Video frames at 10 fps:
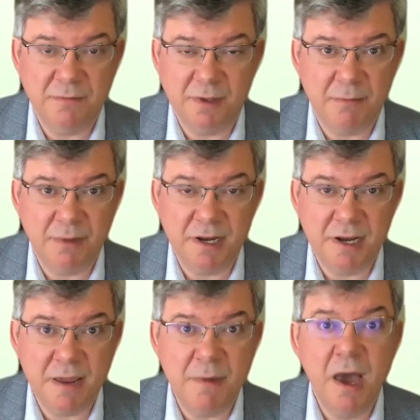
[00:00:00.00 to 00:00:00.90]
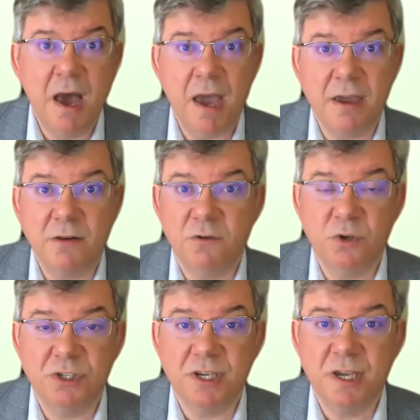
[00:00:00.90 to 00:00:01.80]
company name. I can, of
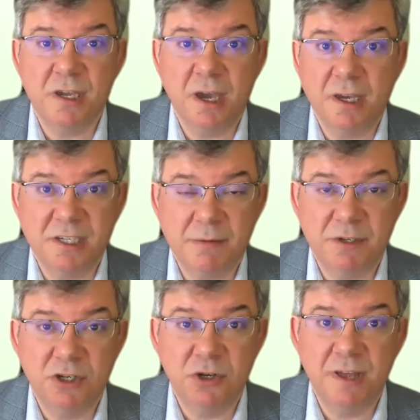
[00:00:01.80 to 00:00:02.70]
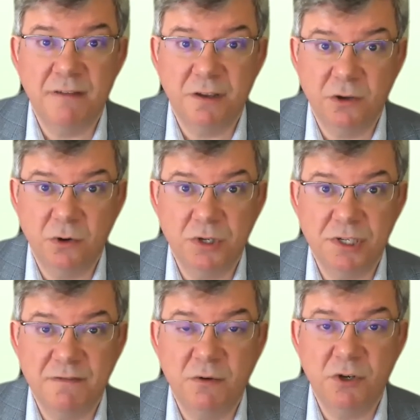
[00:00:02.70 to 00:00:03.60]
course, substitute that for yours
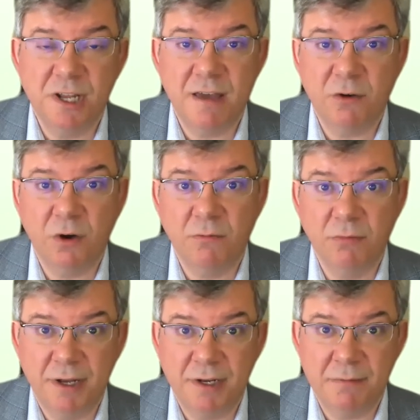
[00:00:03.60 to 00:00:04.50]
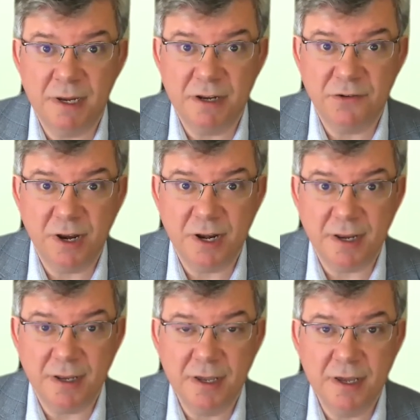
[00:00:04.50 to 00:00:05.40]
if you wish to have your own branded media
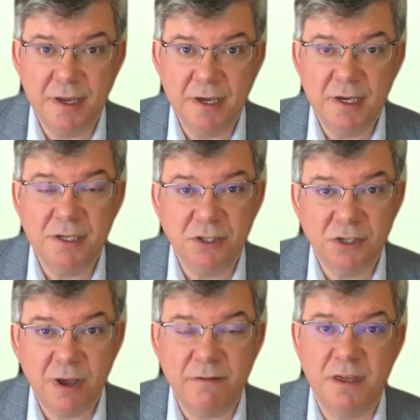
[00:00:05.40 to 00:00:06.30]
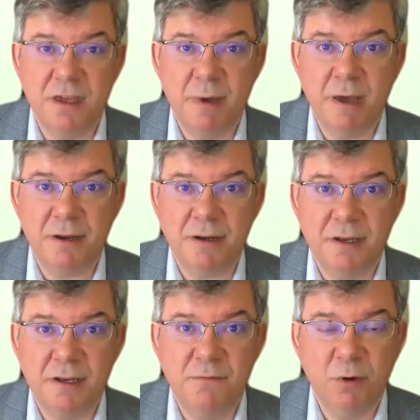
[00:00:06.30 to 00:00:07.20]
training. So do have a think about it.
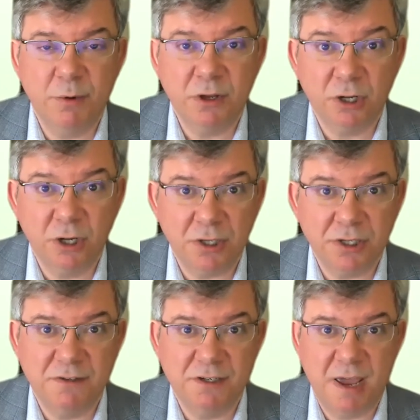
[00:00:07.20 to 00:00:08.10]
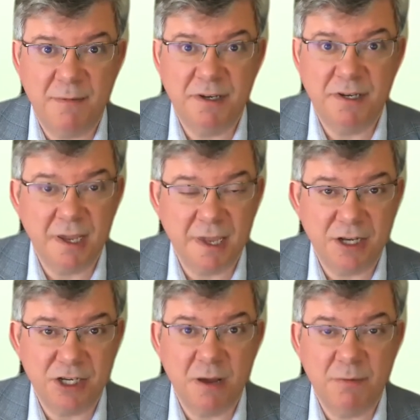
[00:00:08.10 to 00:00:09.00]
You've probably got lots of time, and
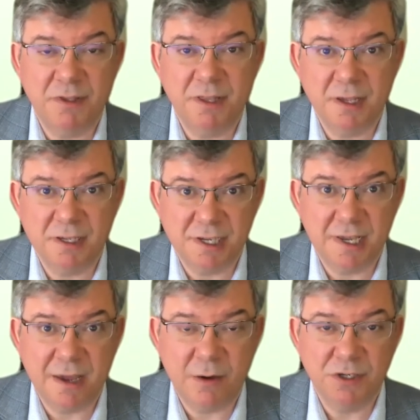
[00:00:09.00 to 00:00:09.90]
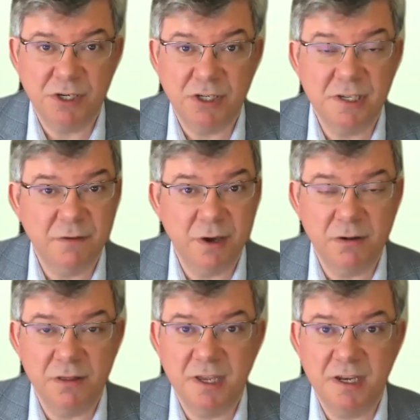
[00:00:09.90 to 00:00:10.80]
catching up with skill acquisition is a very
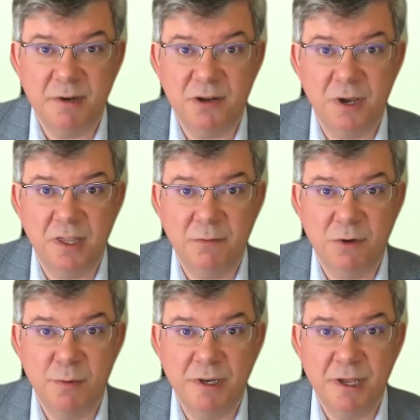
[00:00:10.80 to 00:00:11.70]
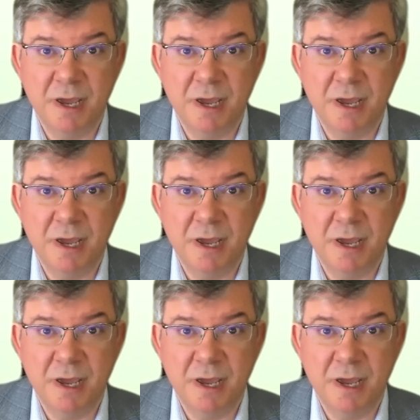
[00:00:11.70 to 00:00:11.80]
good thing to be doing at the moment.